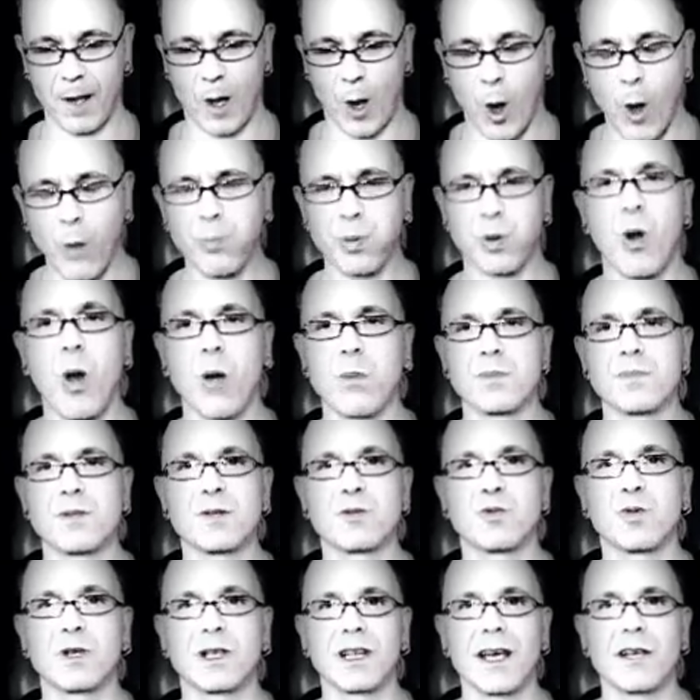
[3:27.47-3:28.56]
all problems
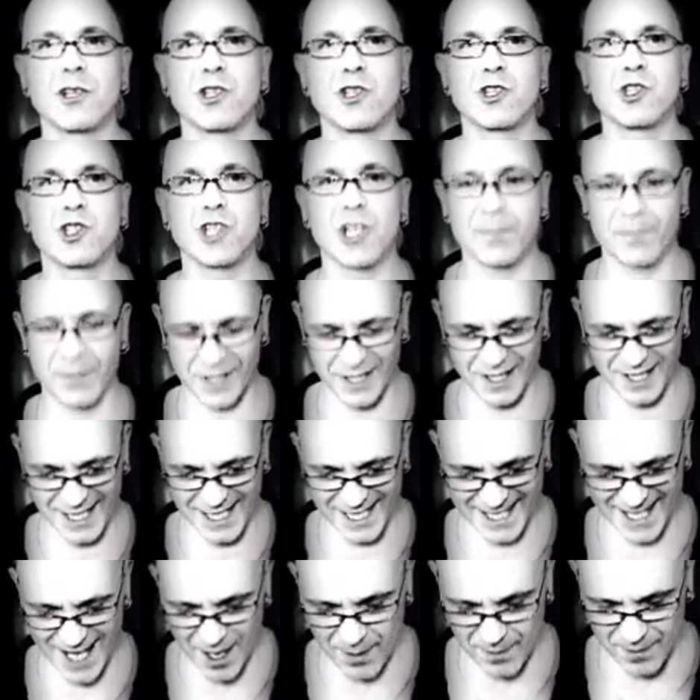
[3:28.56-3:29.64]
in relationships
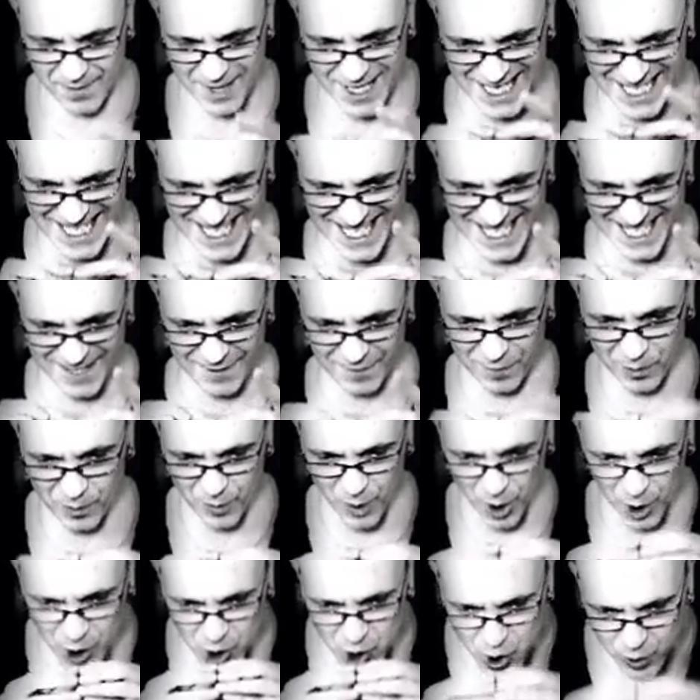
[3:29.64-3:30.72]
stem from
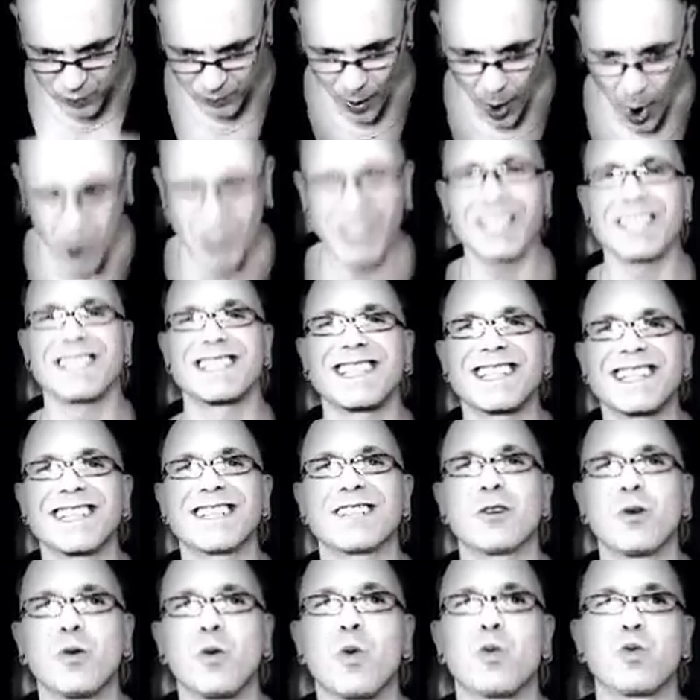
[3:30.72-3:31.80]
the smallest
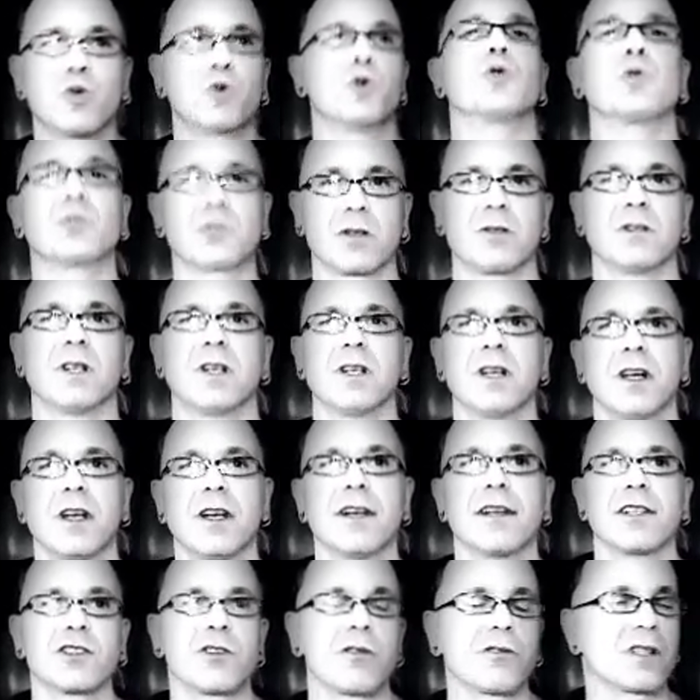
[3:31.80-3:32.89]
little root.
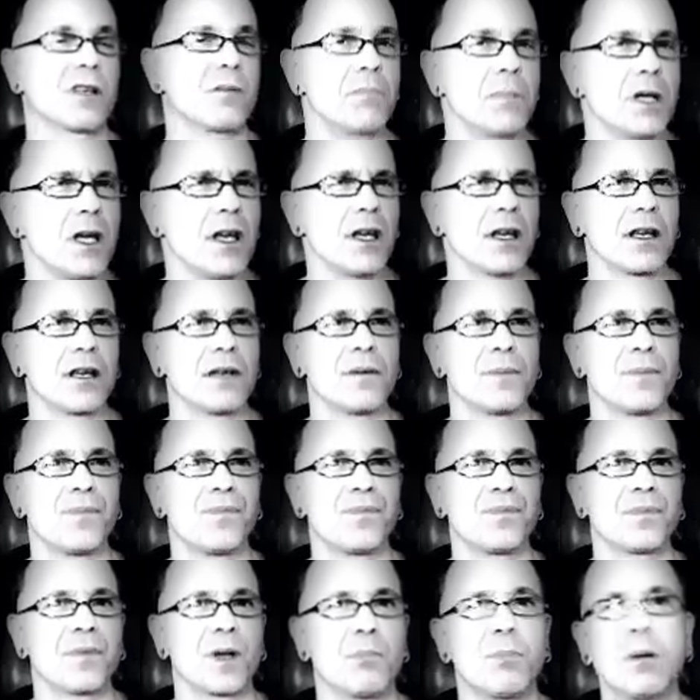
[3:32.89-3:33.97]
So to me,
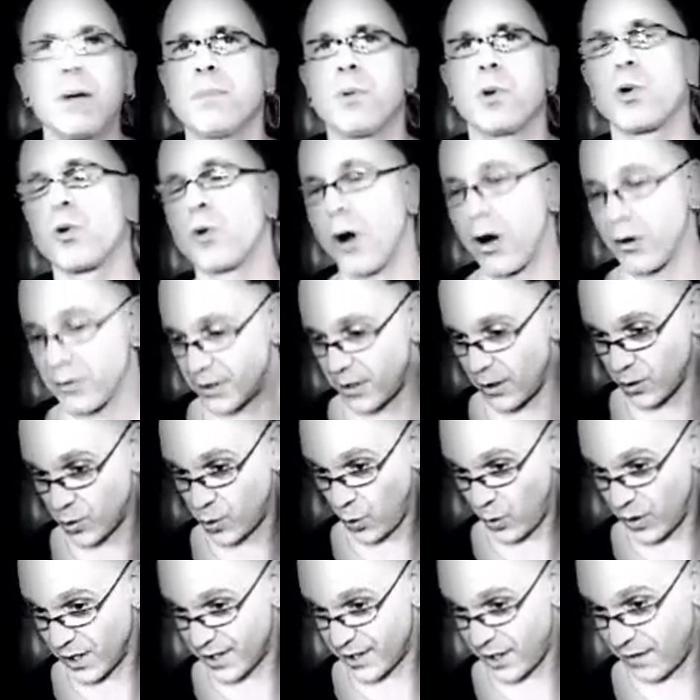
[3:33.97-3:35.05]
people who are out there
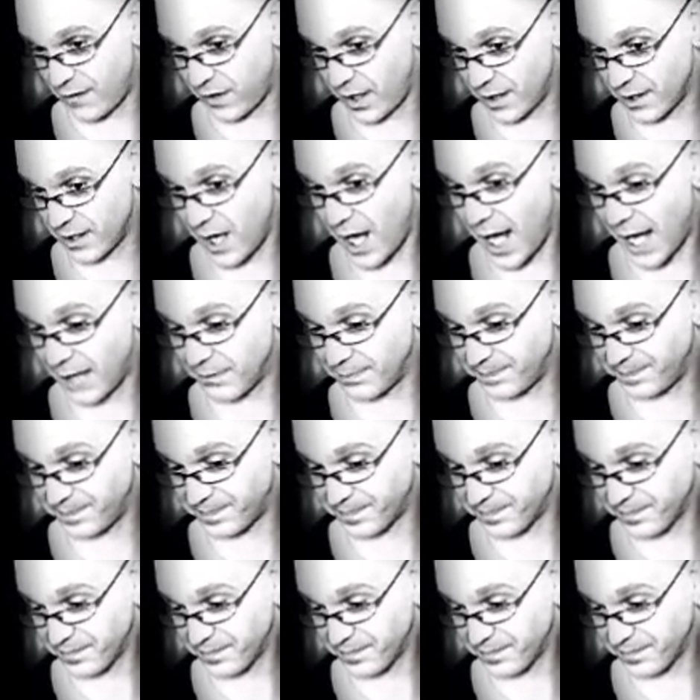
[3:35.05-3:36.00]
doing stuff like that,